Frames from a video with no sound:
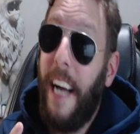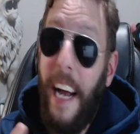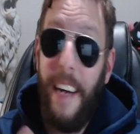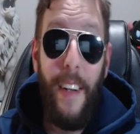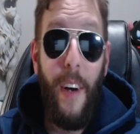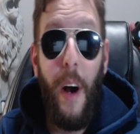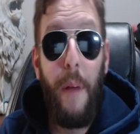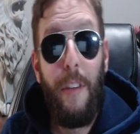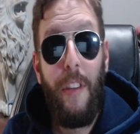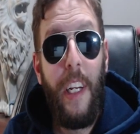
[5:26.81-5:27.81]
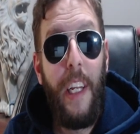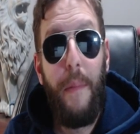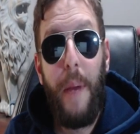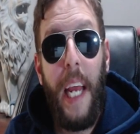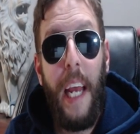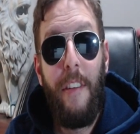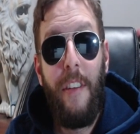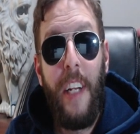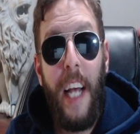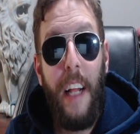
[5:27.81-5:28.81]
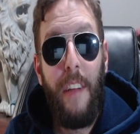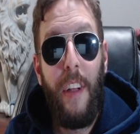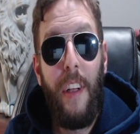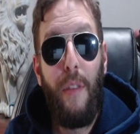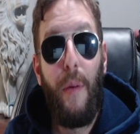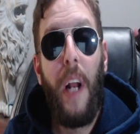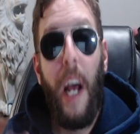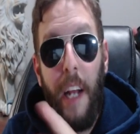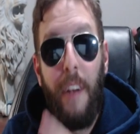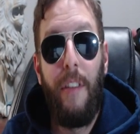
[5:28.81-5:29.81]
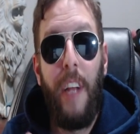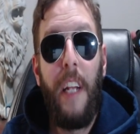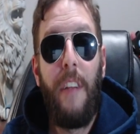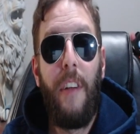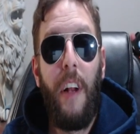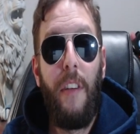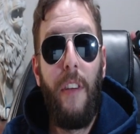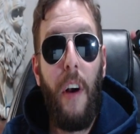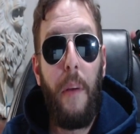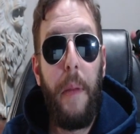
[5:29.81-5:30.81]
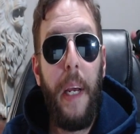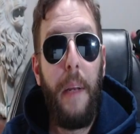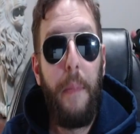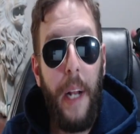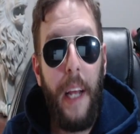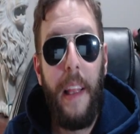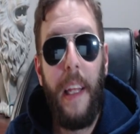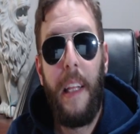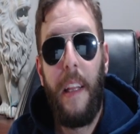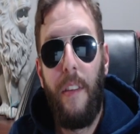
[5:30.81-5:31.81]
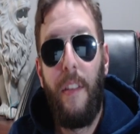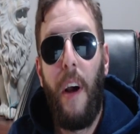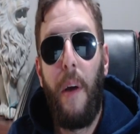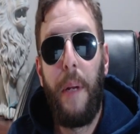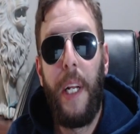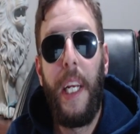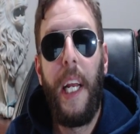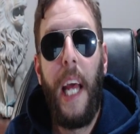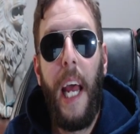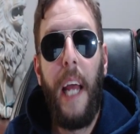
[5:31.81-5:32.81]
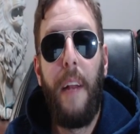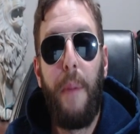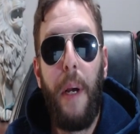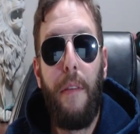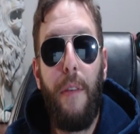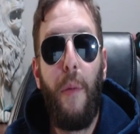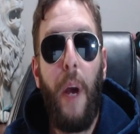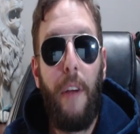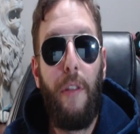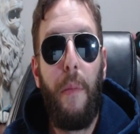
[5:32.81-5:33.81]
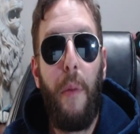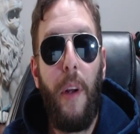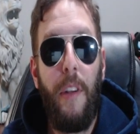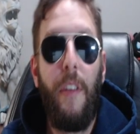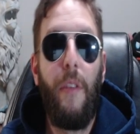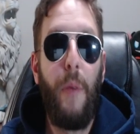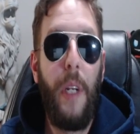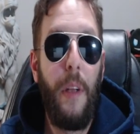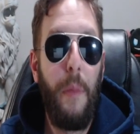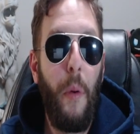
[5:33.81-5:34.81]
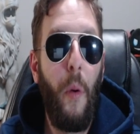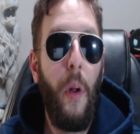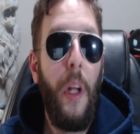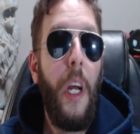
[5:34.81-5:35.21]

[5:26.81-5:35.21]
I don't know. I'm just going to give my edge to Dallas on this one. I understand it's an underdog pick, but I think this is how I'm going to get ahead by a few extra points this week in the pool.